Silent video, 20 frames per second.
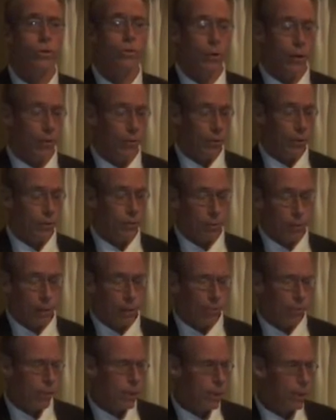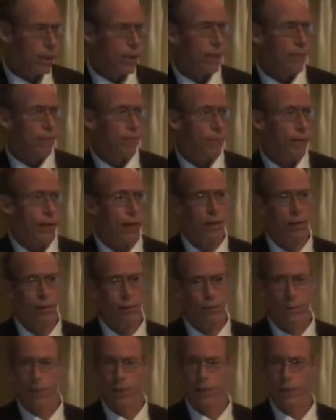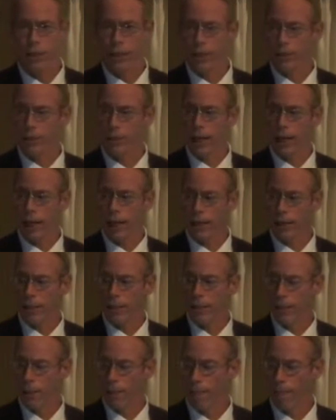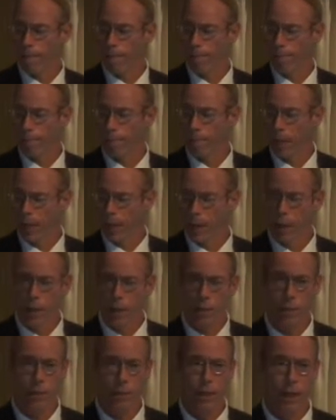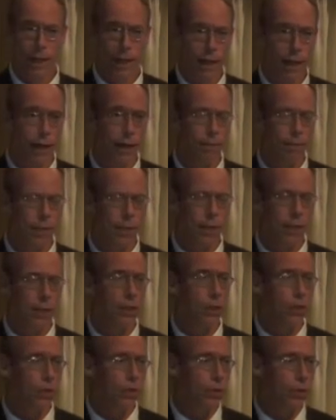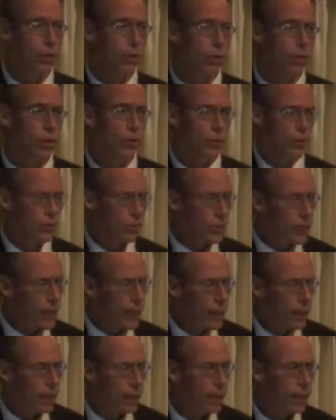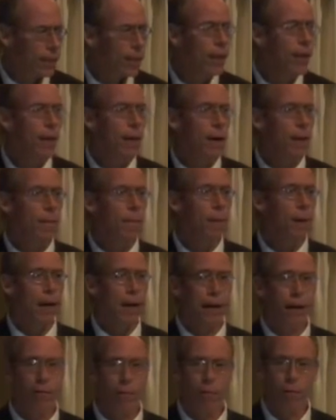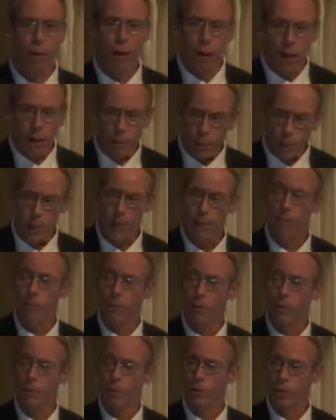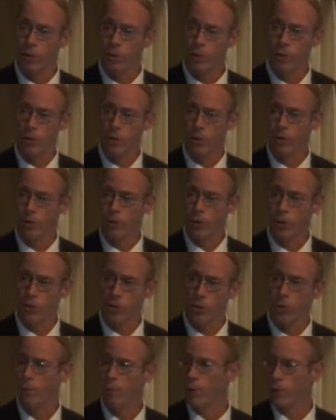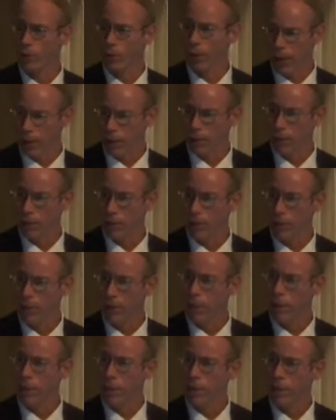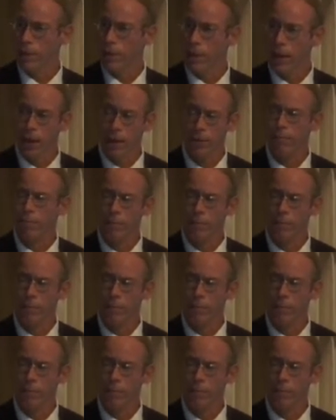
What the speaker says: of all this, what I really have found is that uncommon courage is needed by a lot of people to turn this ship around. Not